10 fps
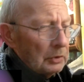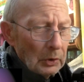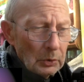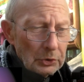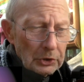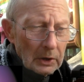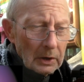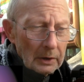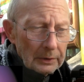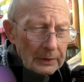use
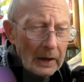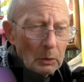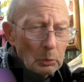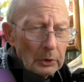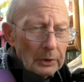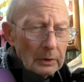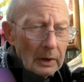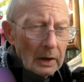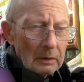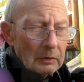your downward
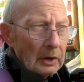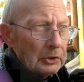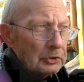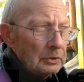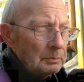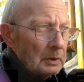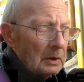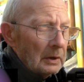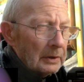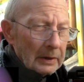elevation
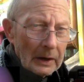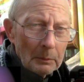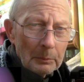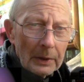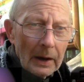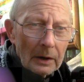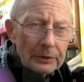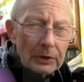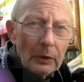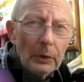to come
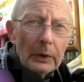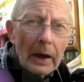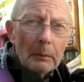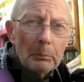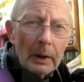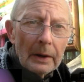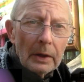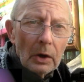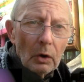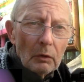down, so you get
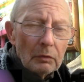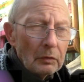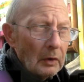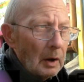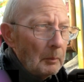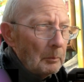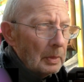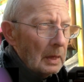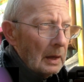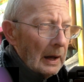plenty of
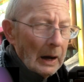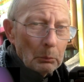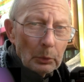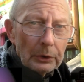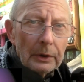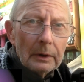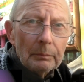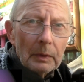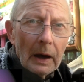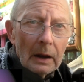upward
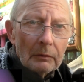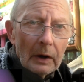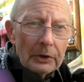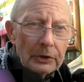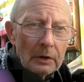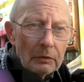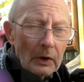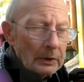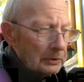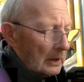elevation, if
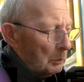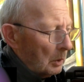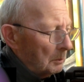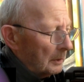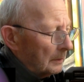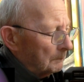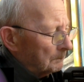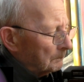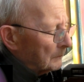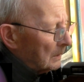you understand what I mean.
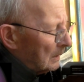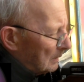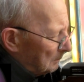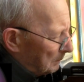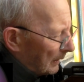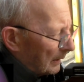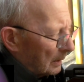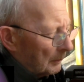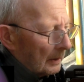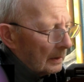But
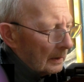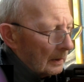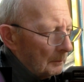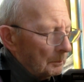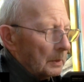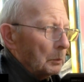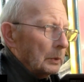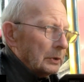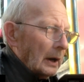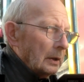anyway,
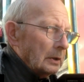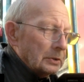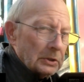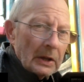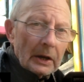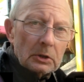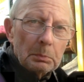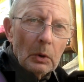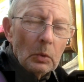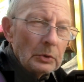we'll take this next
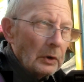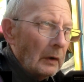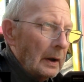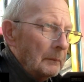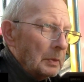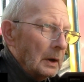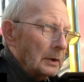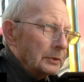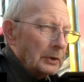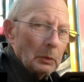bullseye
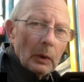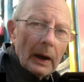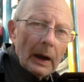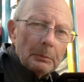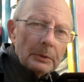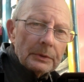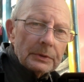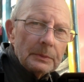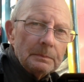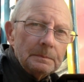and see what happens.